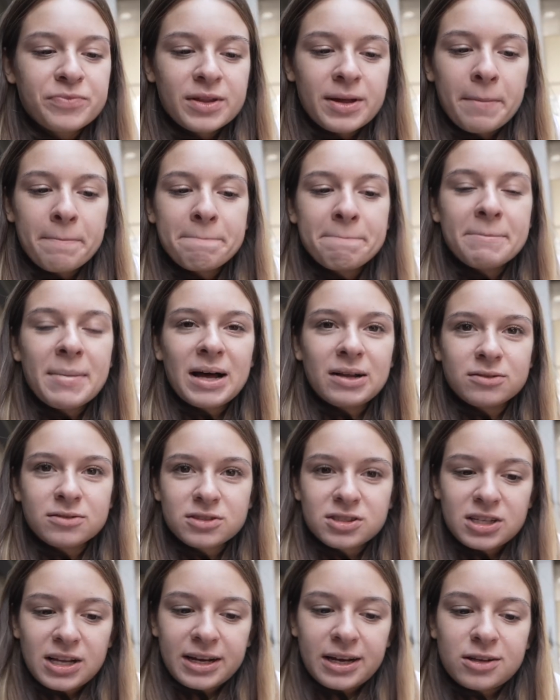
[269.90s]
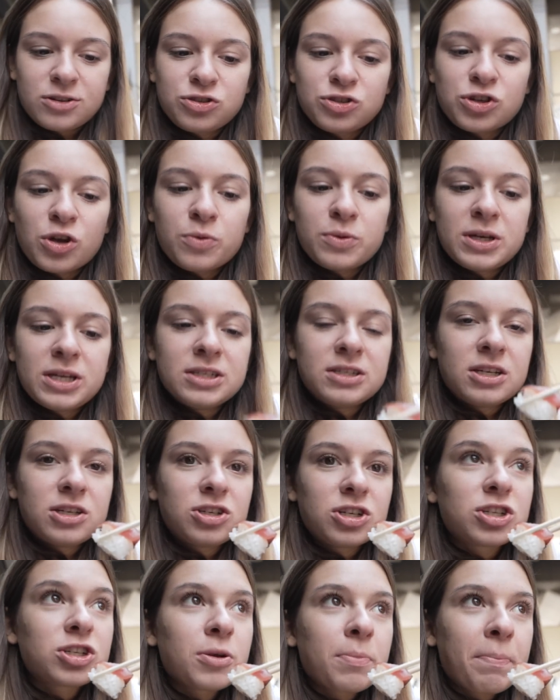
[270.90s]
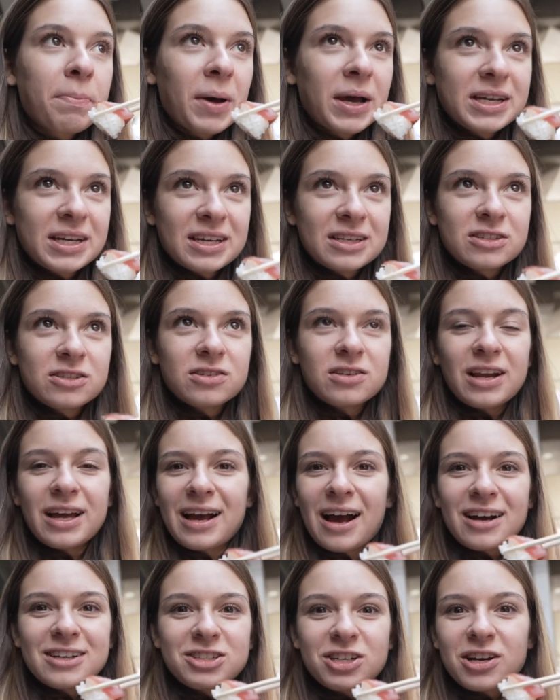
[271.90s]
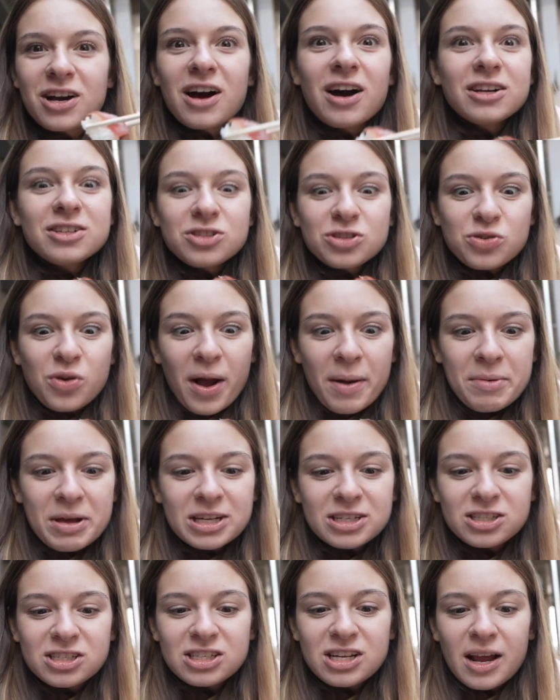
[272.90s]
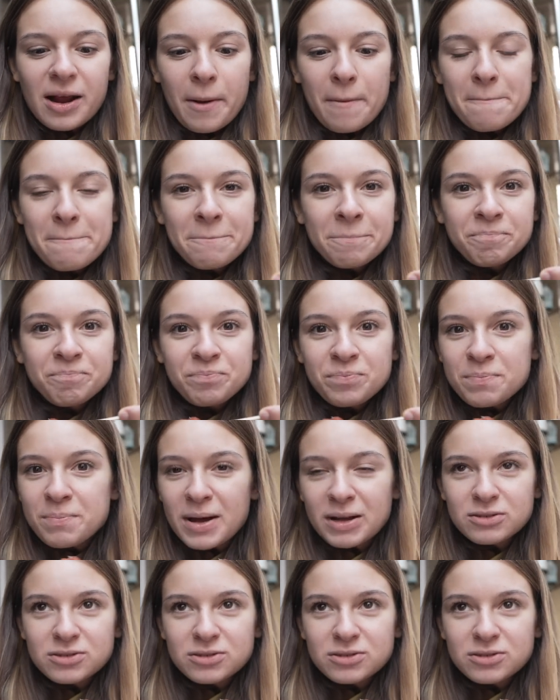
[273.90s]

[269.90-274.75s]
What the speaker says: melts, like it's so easy just to bite in. Like can't describe it. It's just like melts.